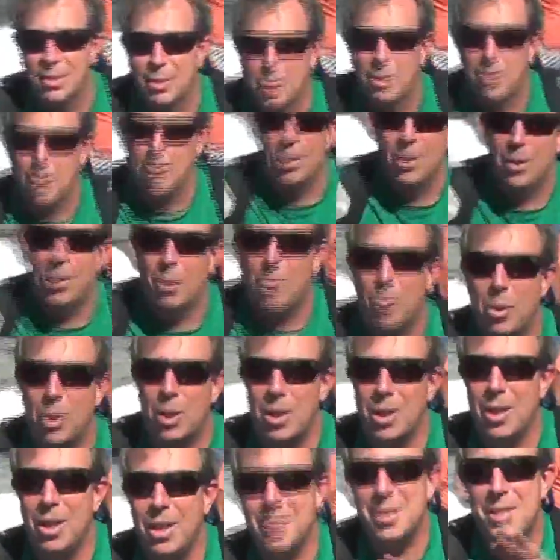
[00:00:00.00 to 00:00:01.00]
Come on. We're
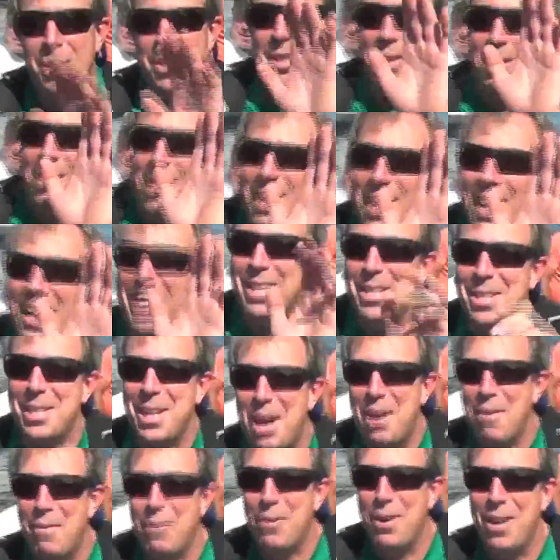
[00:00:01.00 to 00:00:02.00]
good. See you guys. Right.
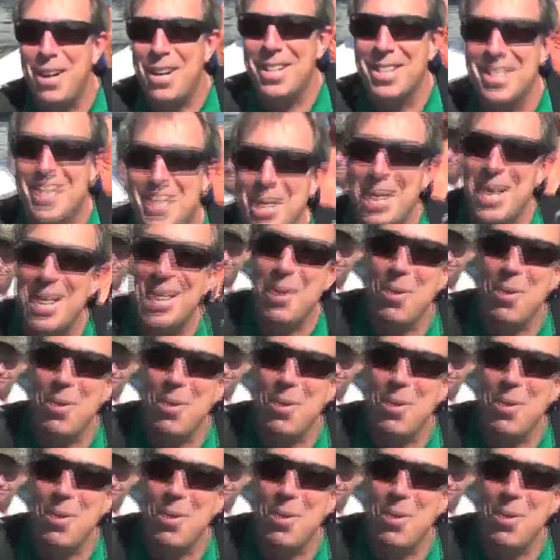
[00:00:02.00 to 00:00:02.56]
Have fun. See you